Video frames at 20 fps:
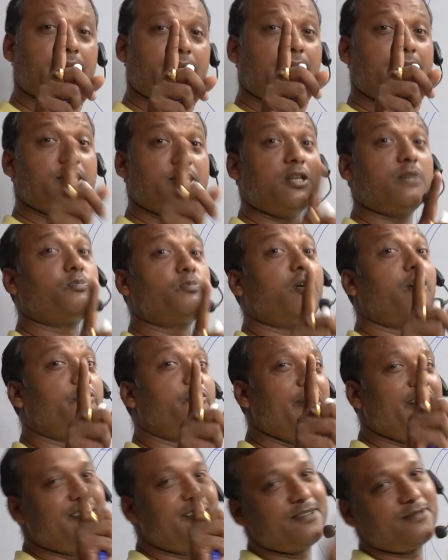that is your
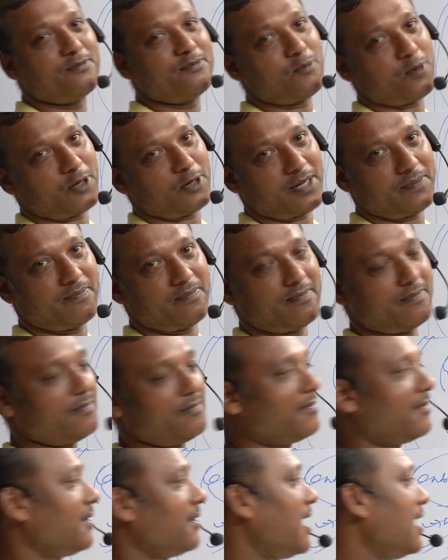profit motive.
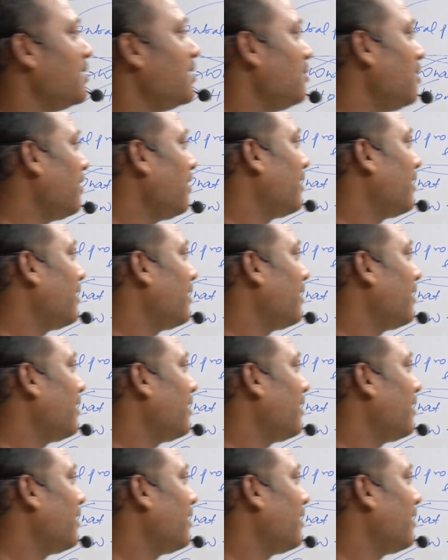That is your